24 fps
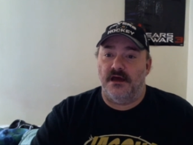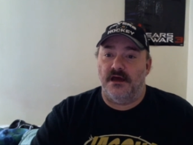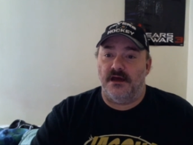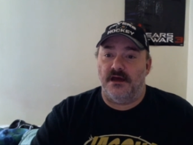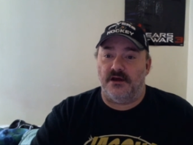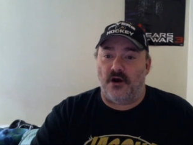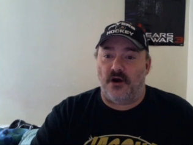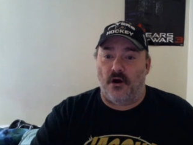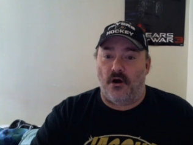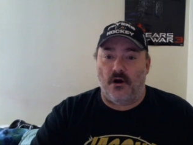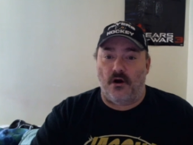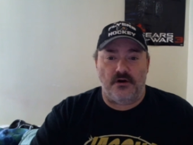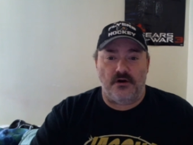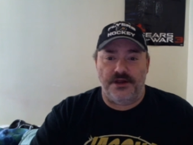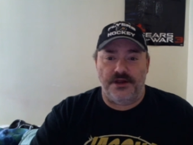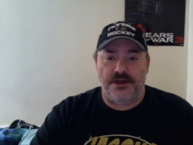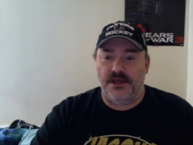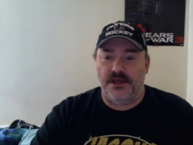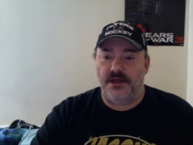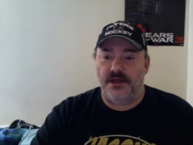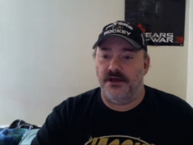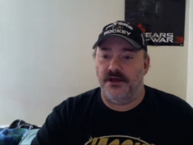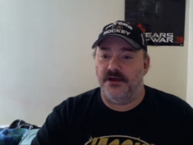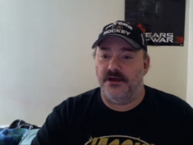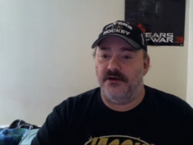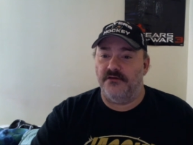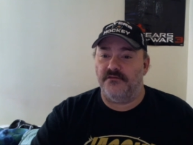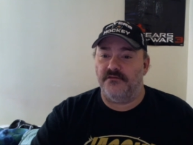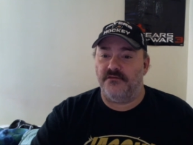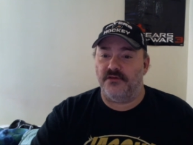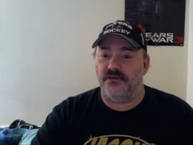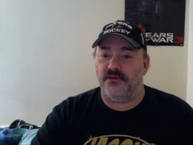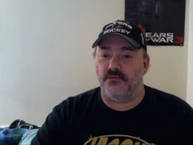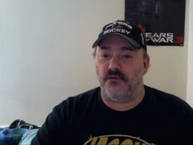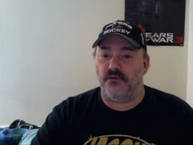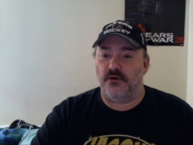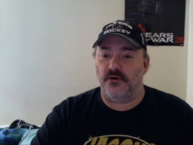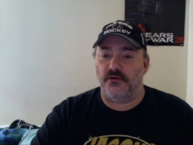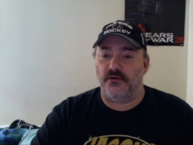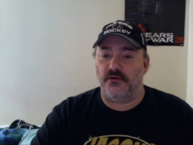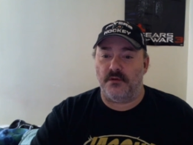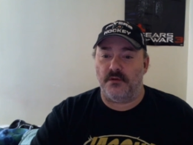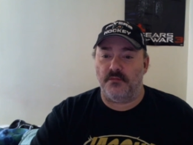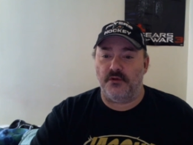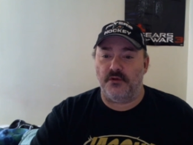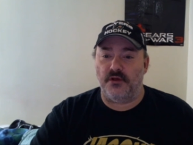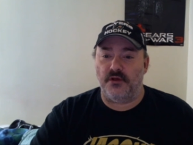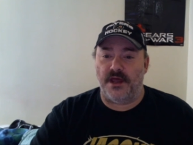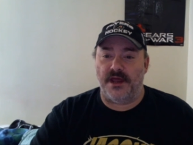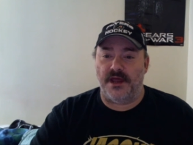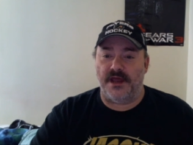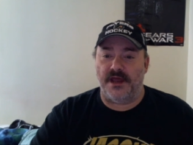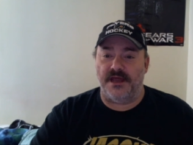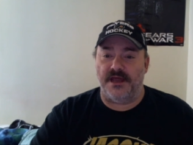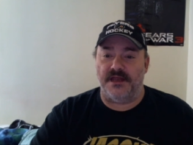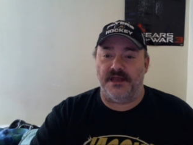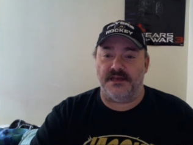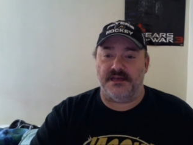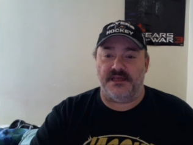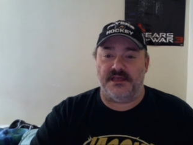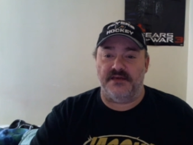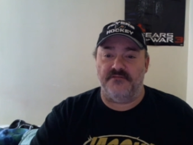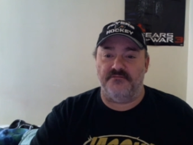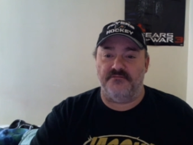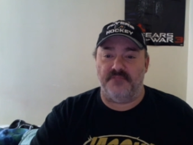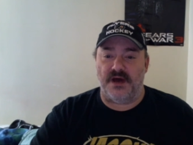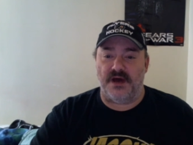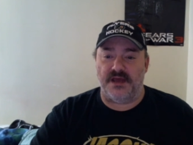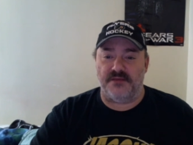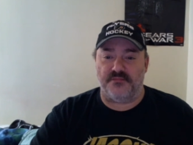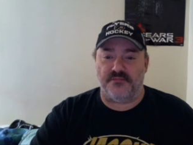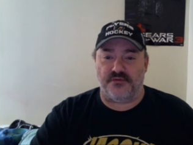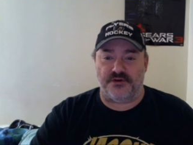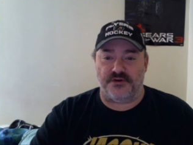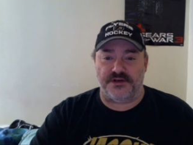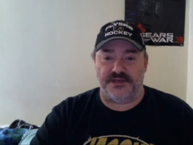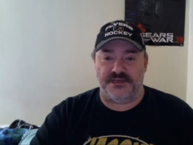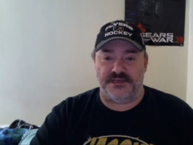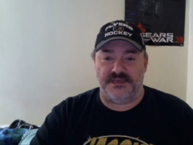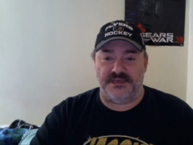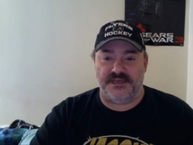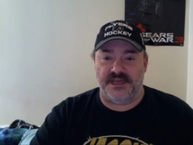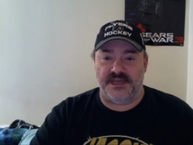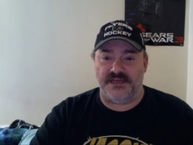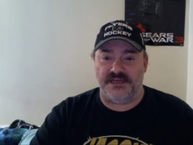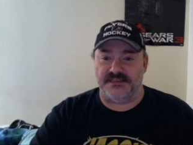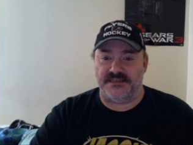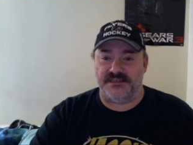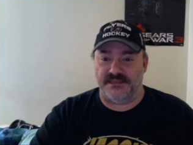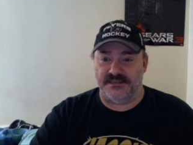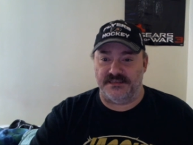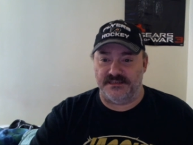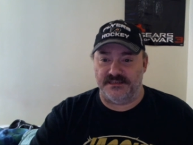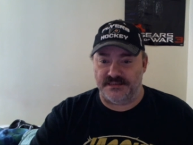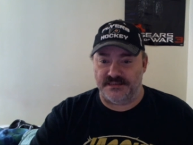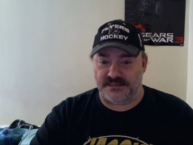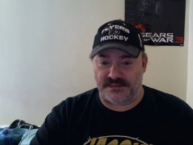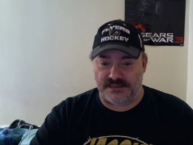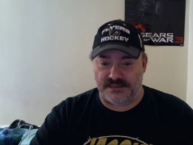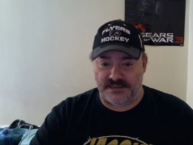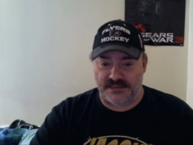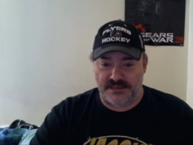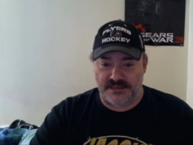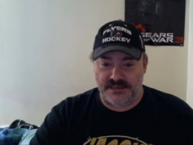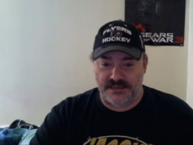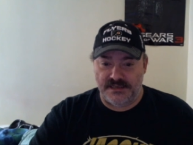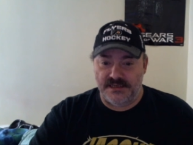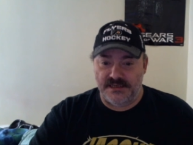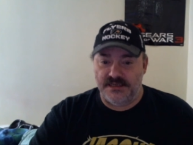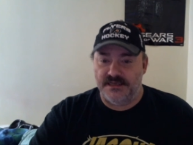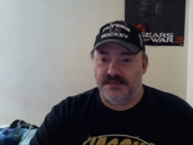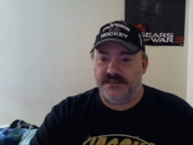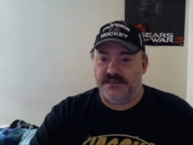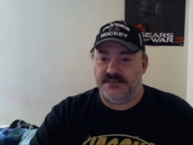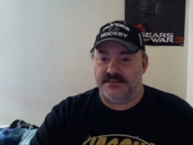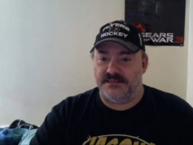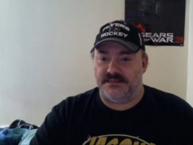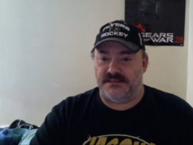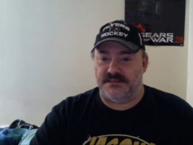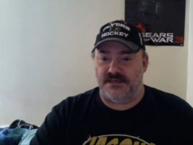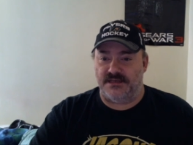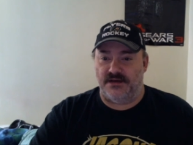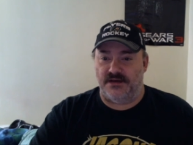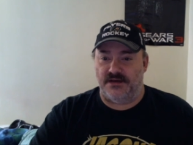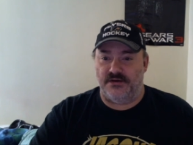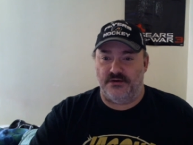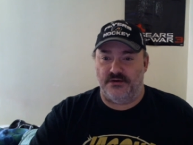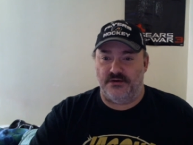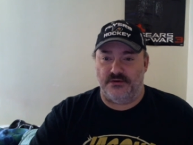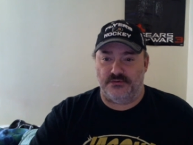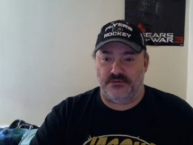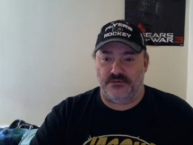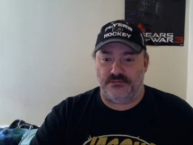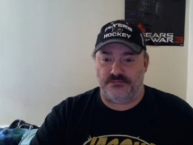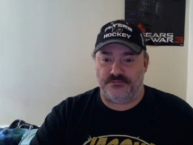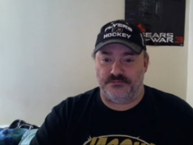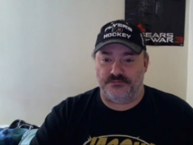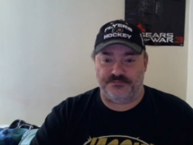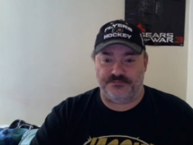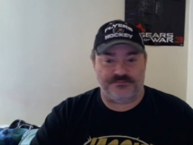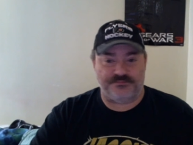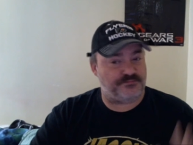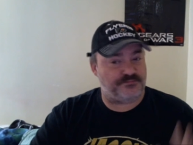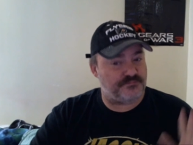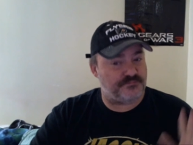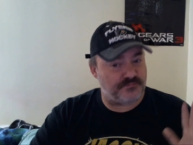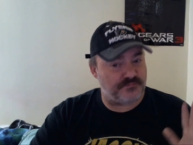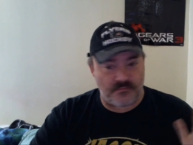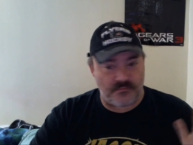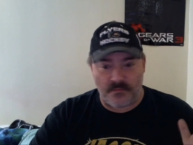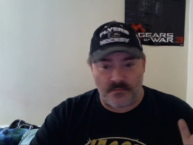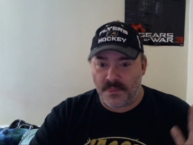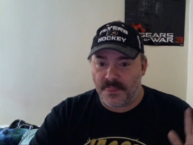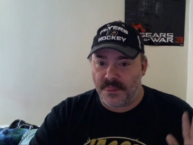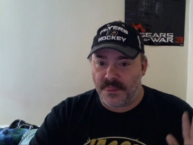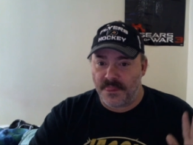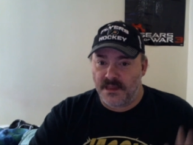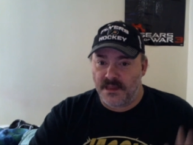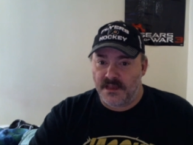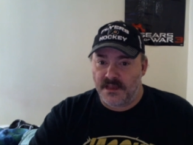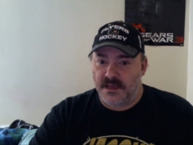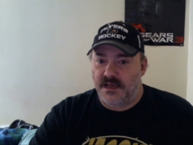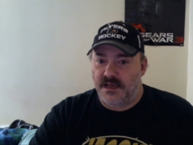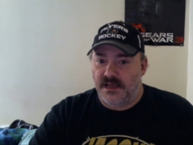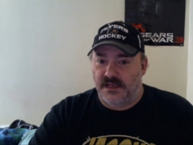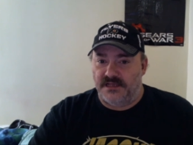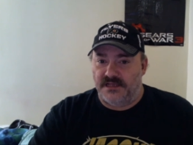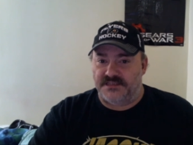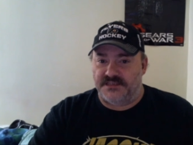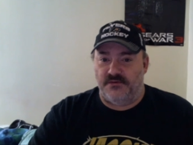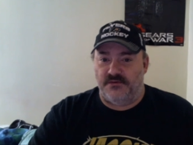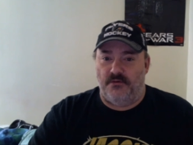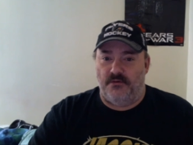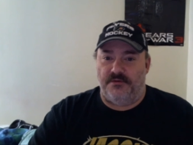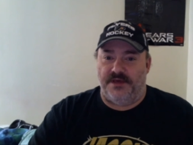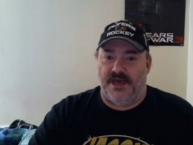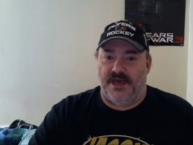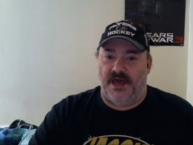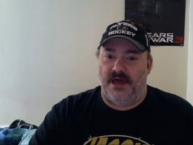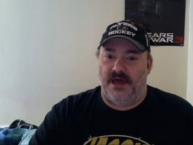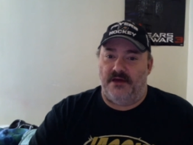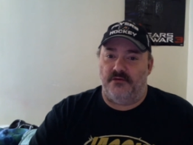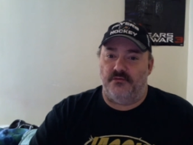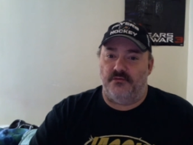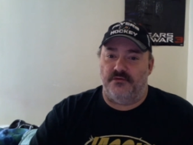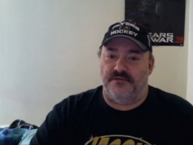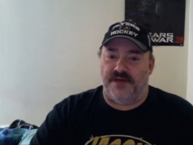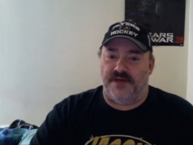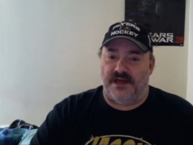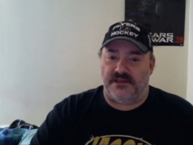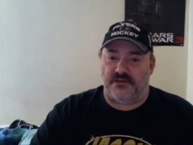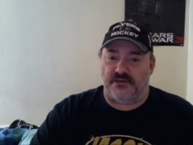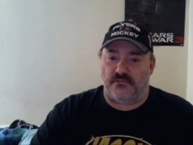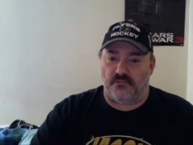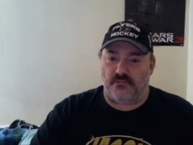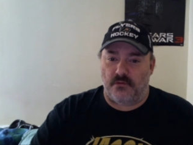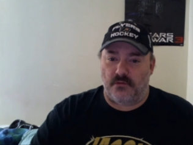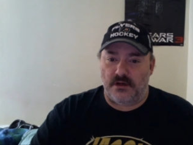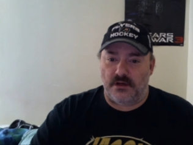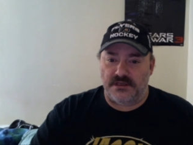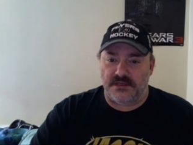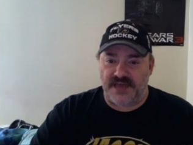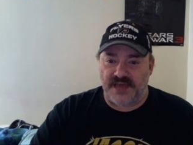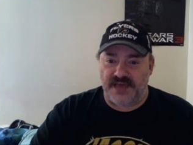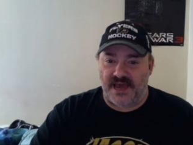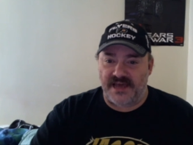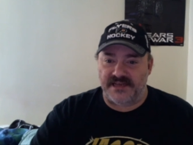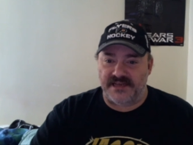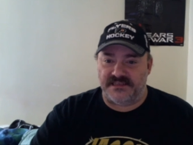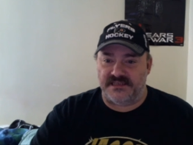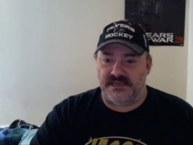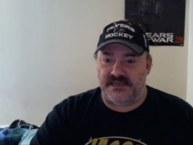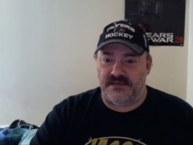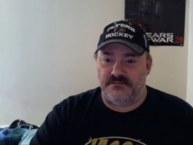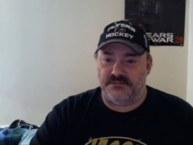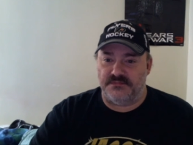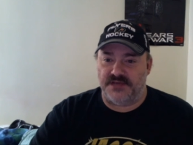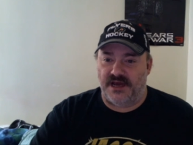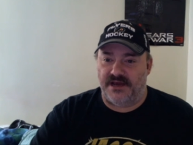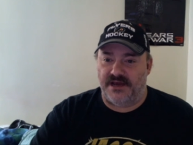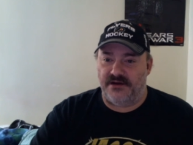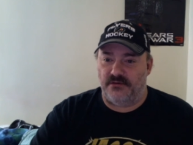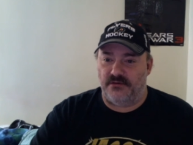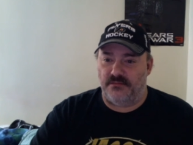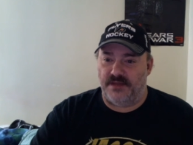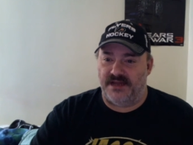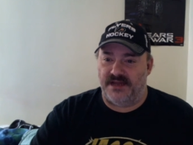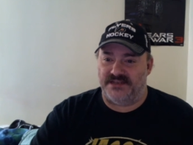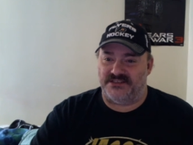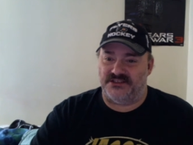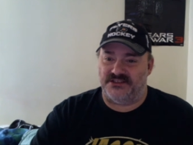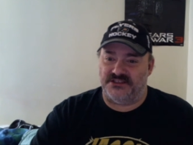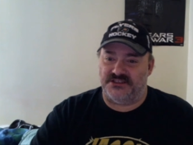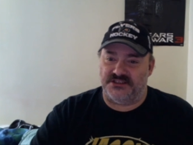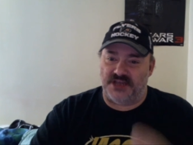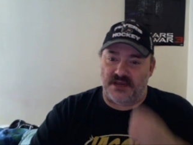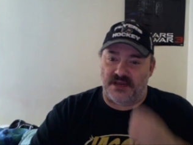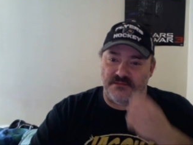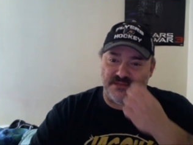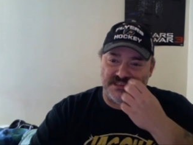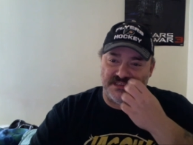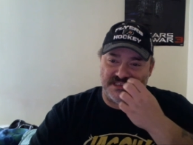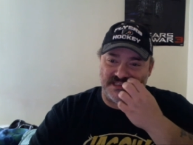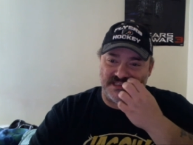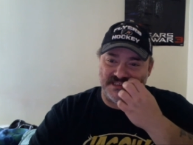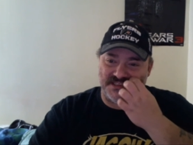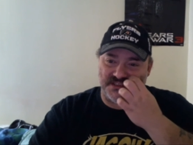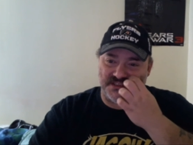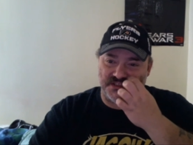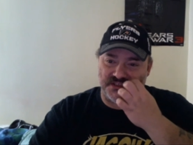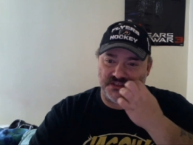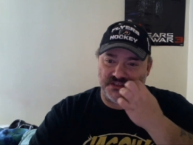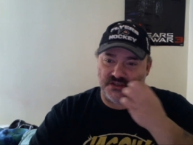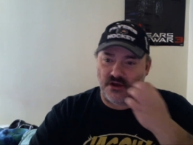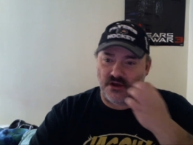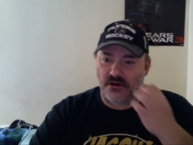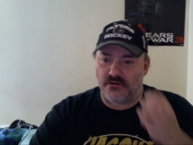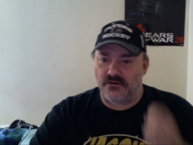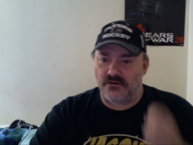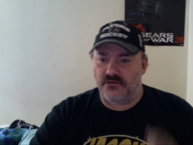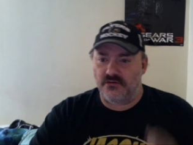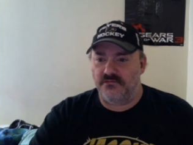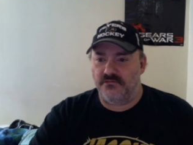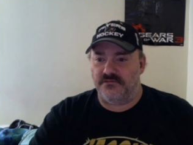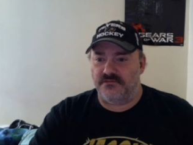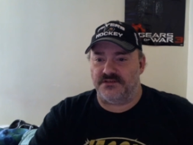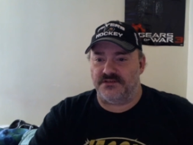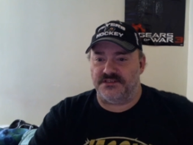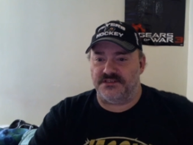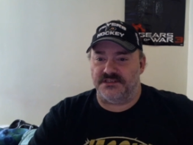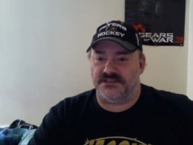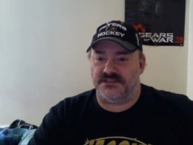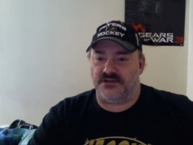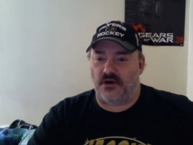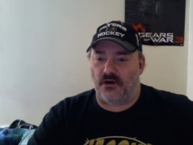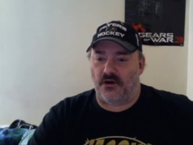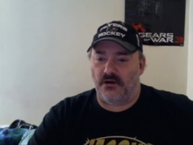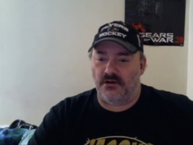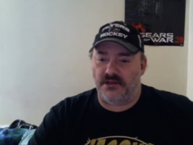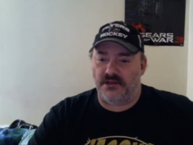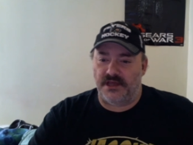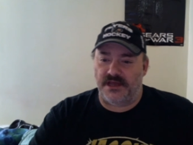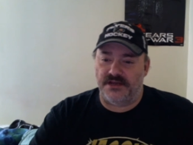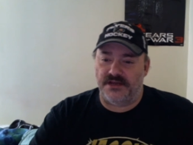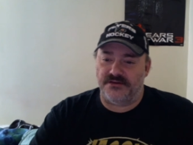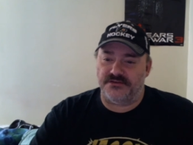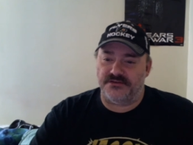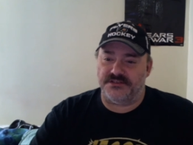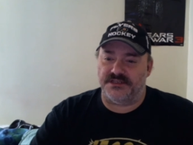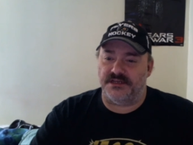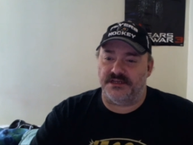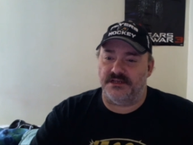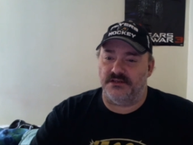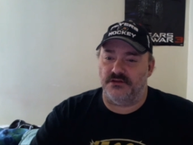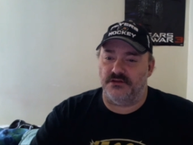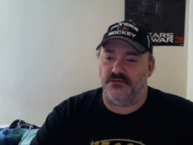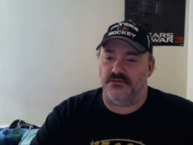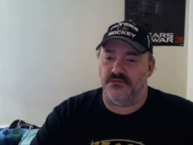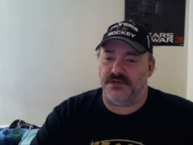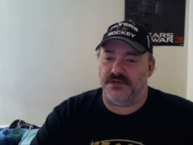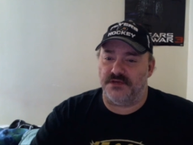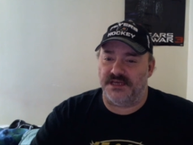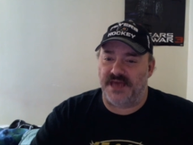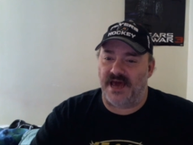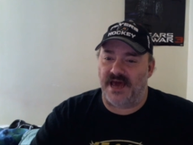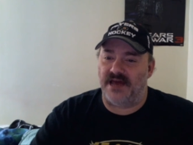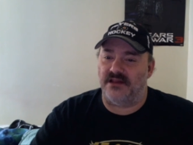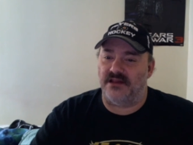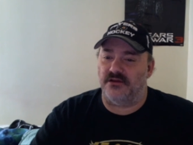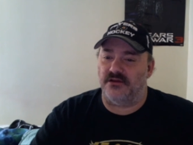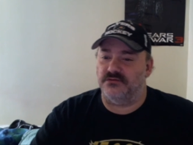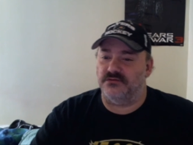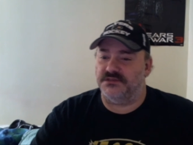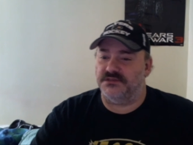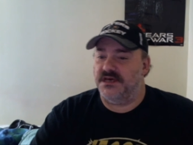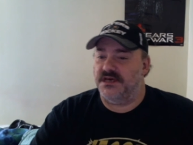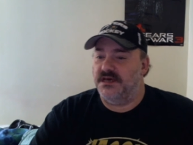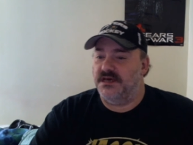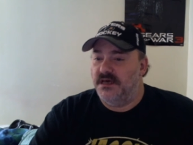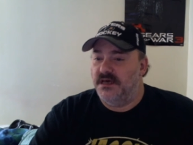card for the Royal Rumble and give my predictions. So let's see what we got. We've got the Raw Tag Team title match. Sheamus and Cesaro versus Karl Anderson and Luke Gallows.